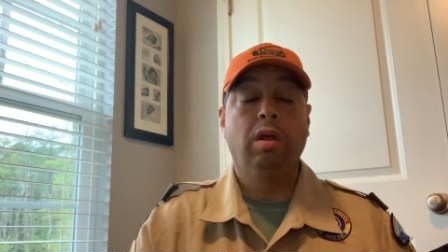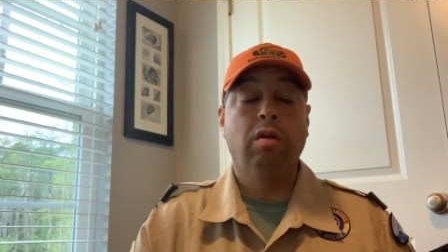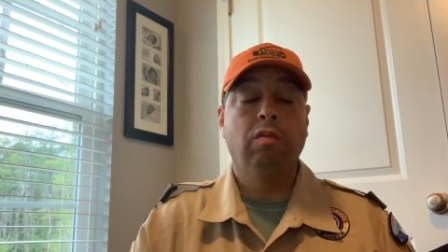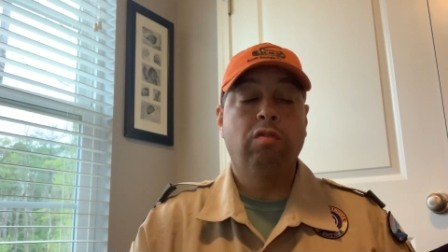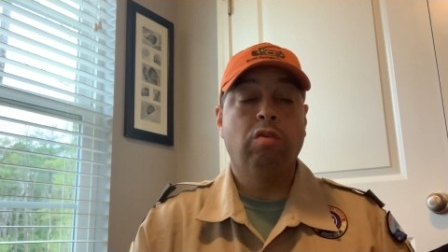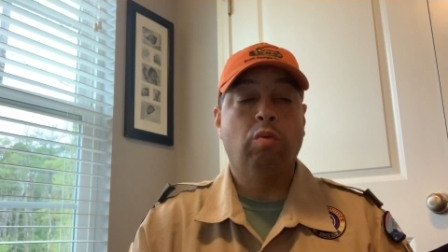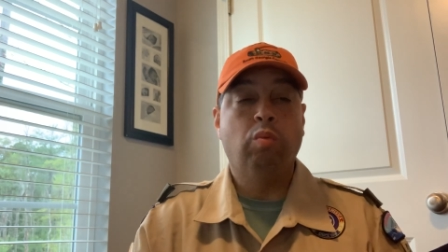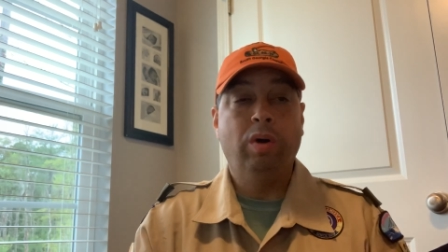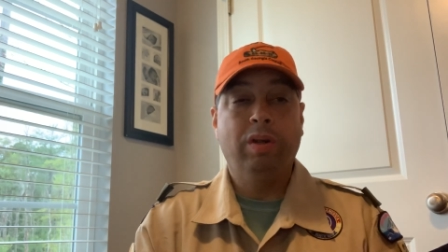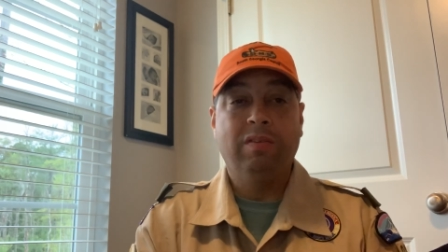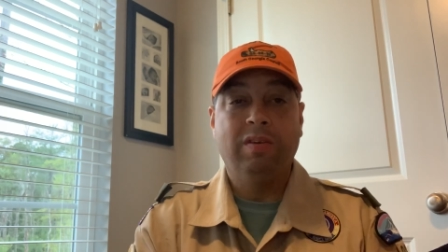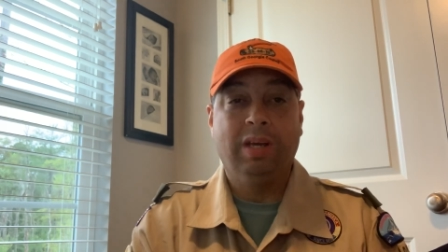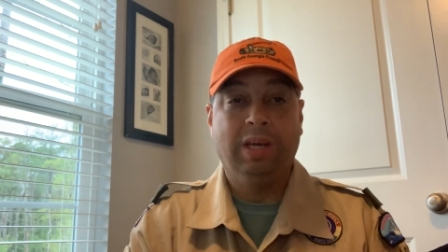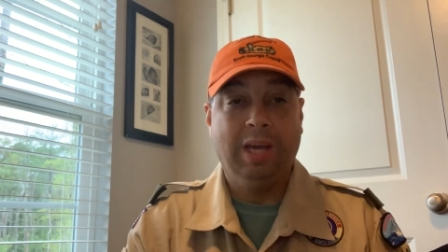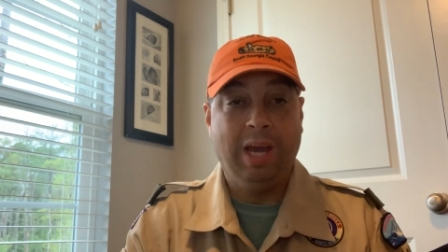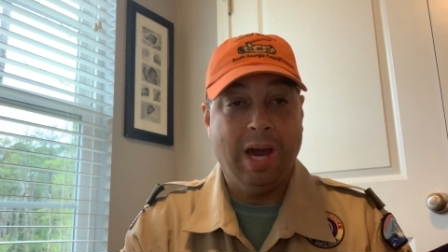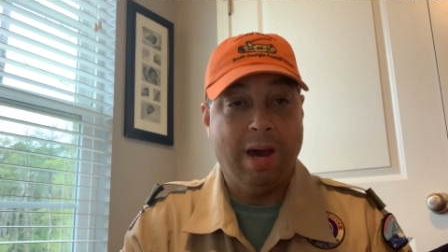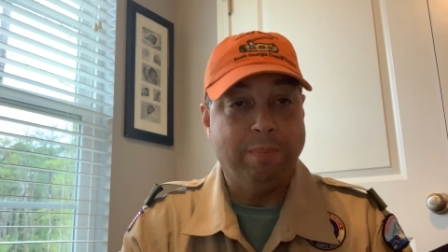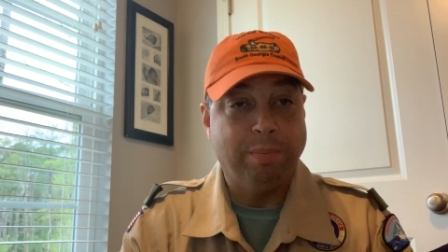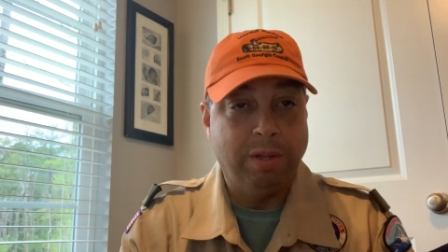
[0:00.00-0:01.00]
So what's a
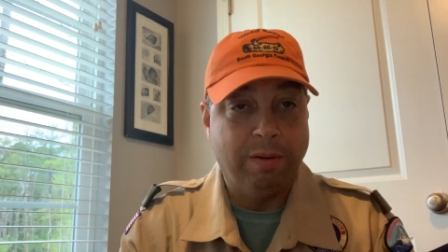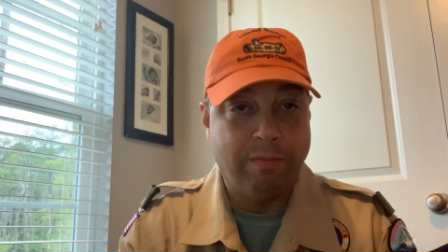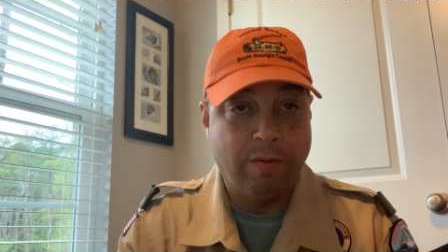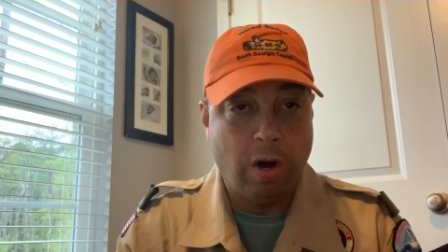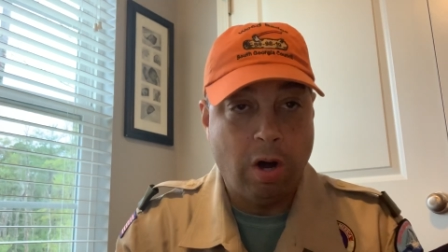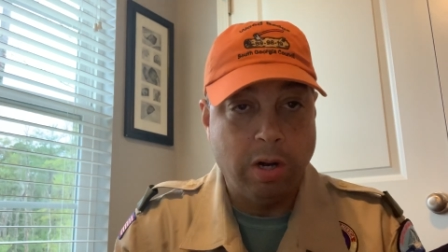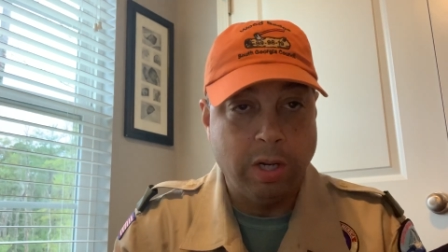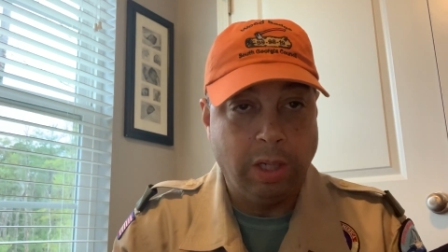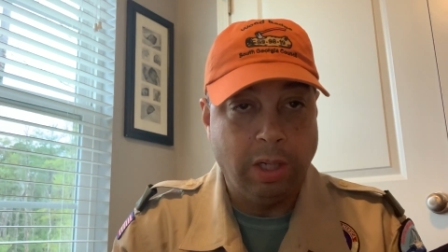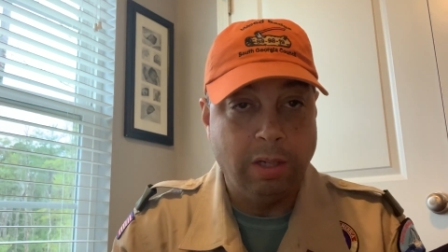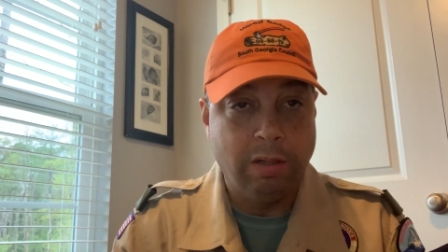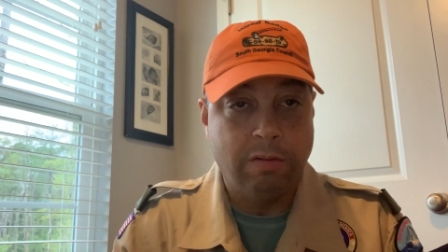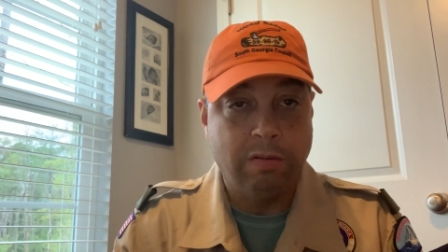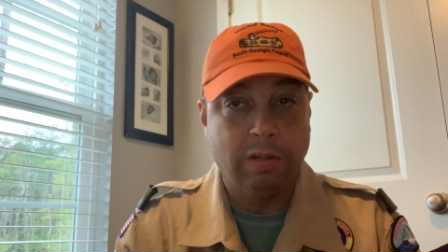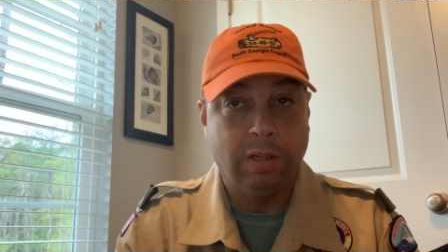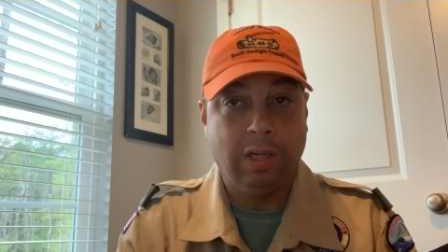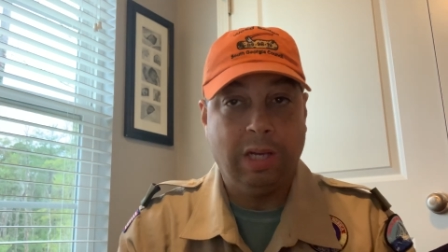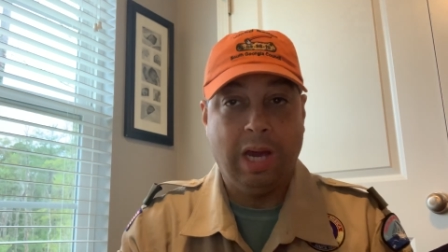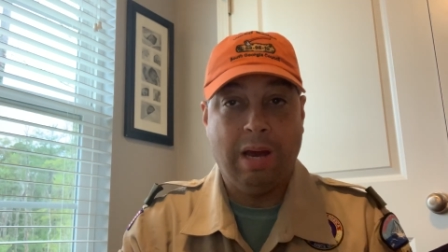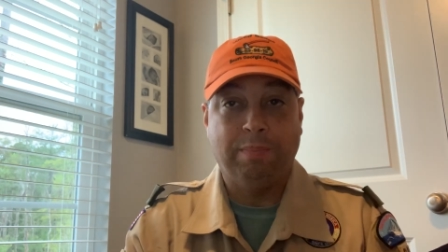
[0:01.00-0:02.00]
captive audience?
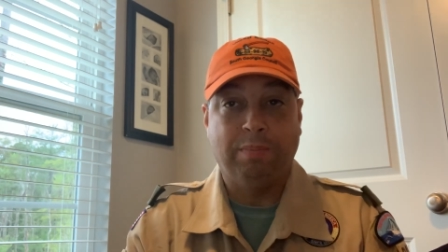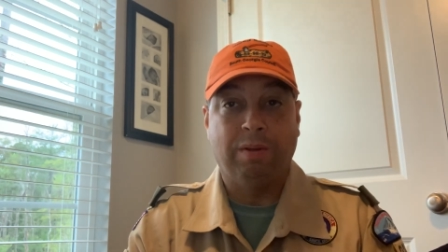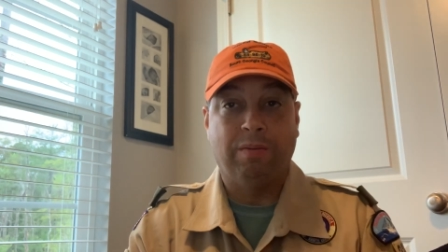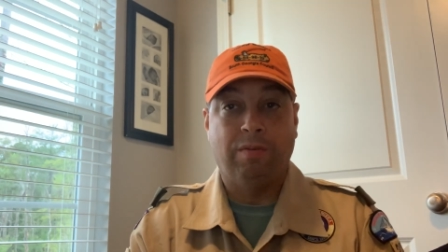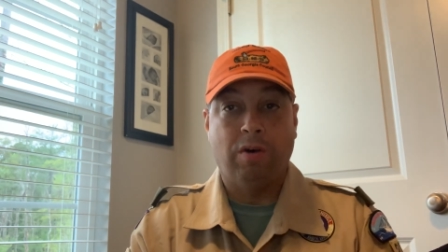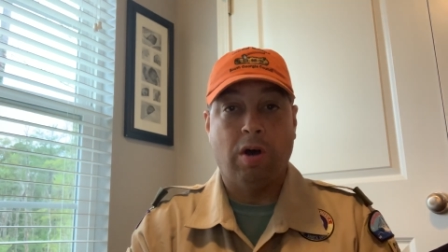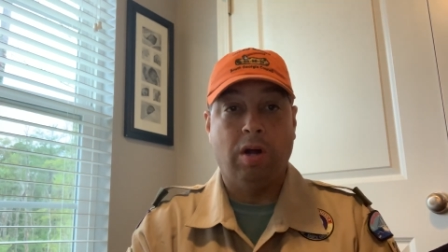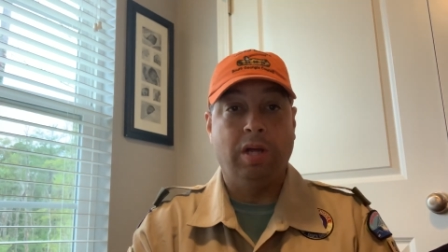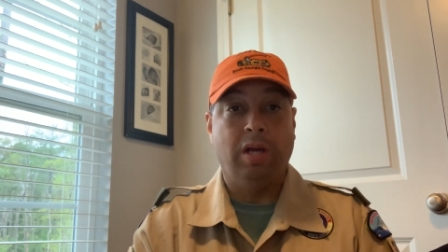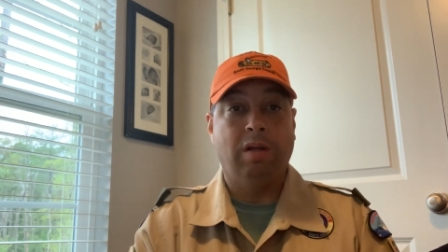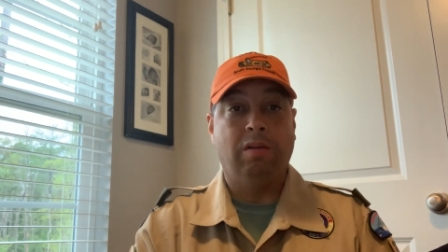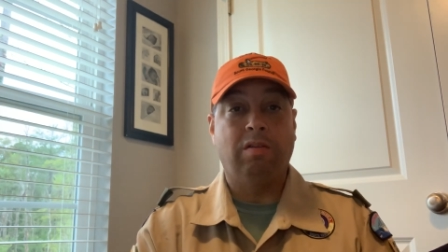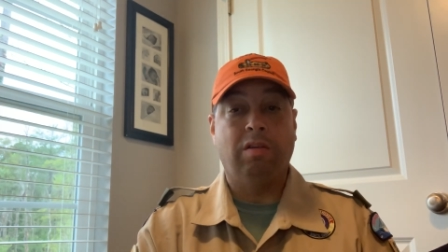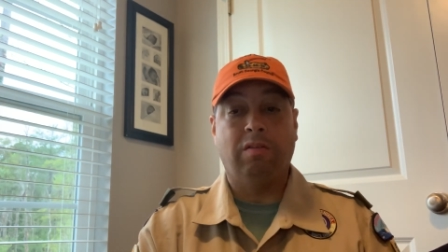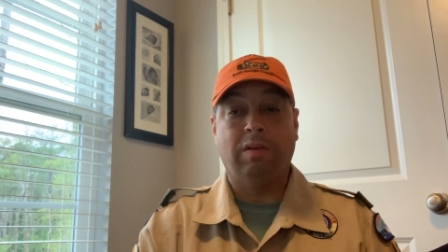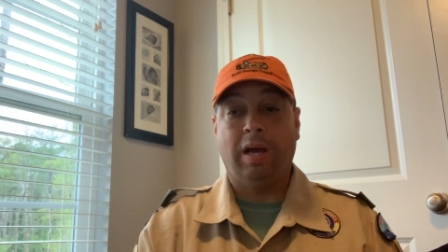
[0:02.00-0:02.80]
A captive audience is,